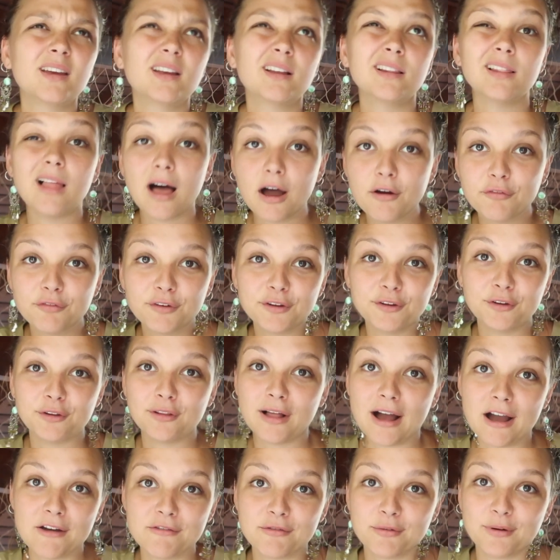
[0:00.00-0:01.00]
laugh at your
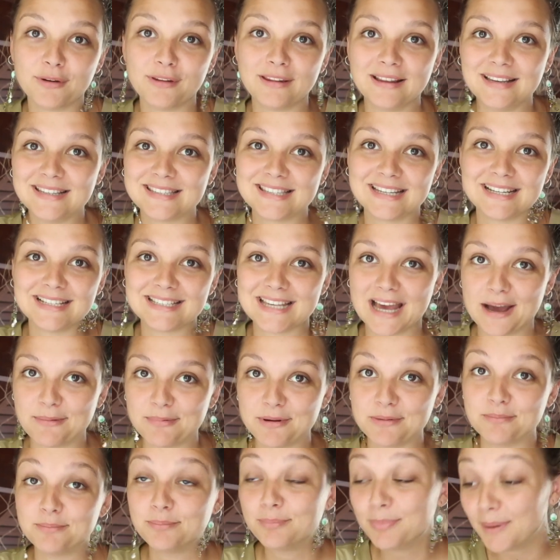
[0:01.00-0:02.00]
life when these things
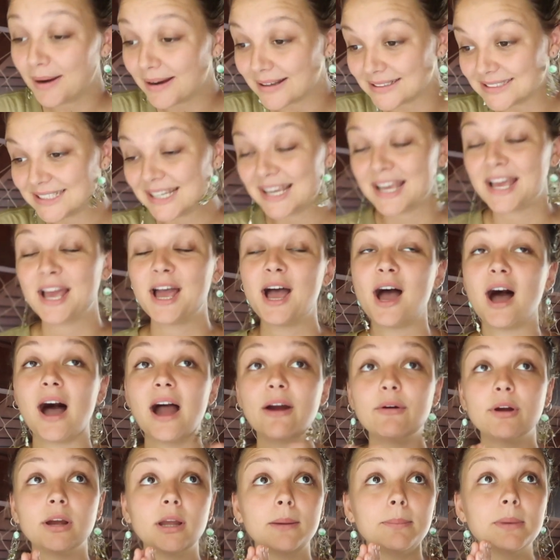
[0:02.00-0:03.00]
happen. But
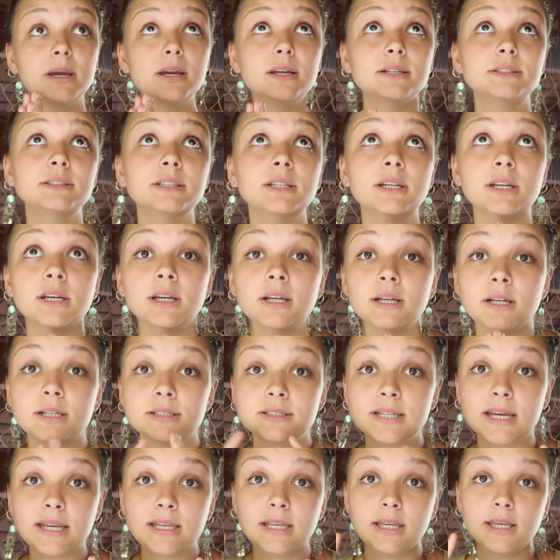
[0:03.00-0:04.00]
I recommend
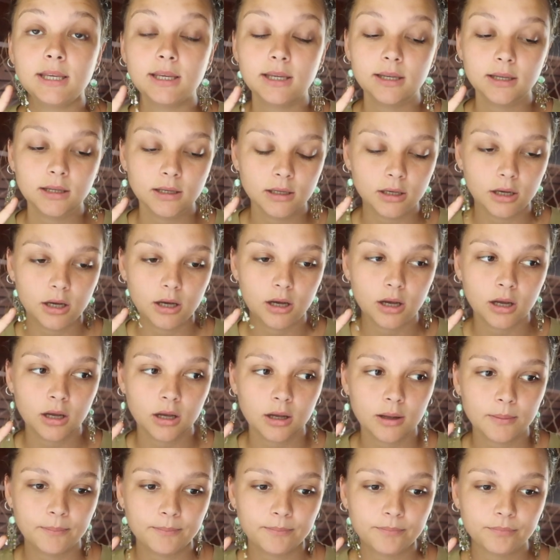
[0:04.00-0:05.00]
taking
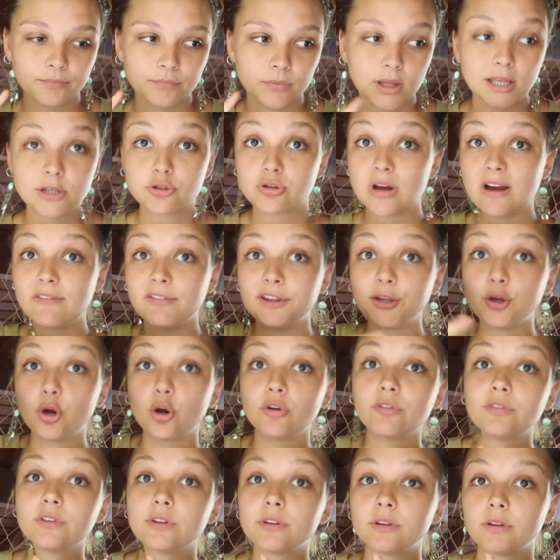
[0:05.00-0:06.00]
like traveling
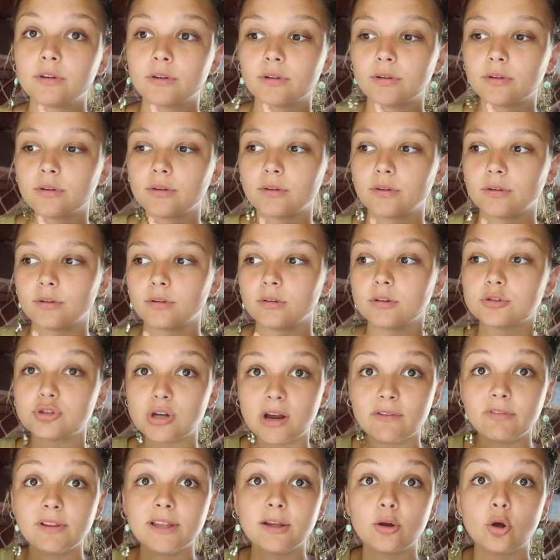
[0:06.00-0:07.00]

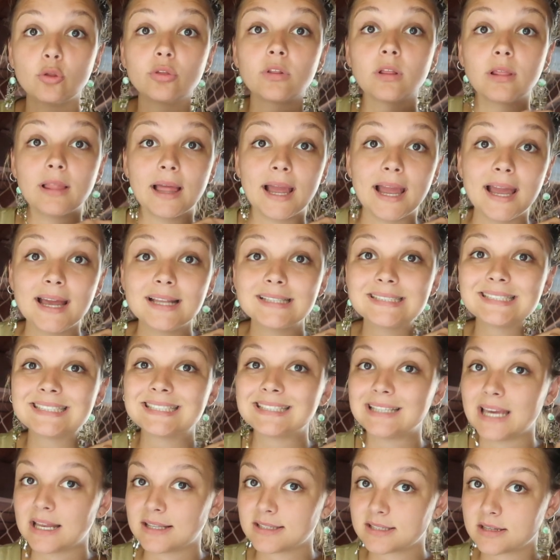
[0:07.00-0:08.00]
on the land
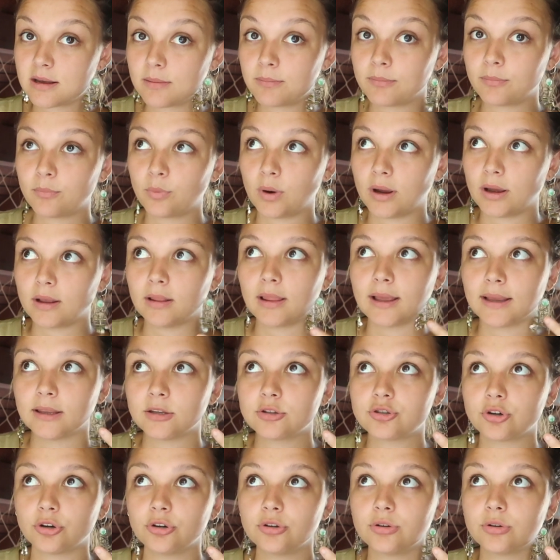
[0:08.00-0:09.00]
to get somewhere.
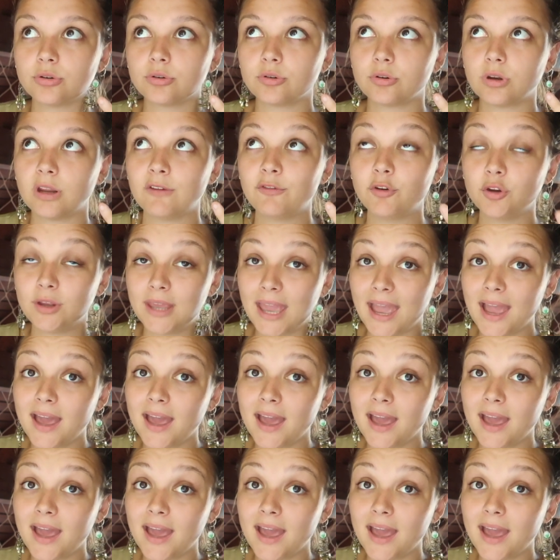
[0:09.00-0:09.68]
Like if you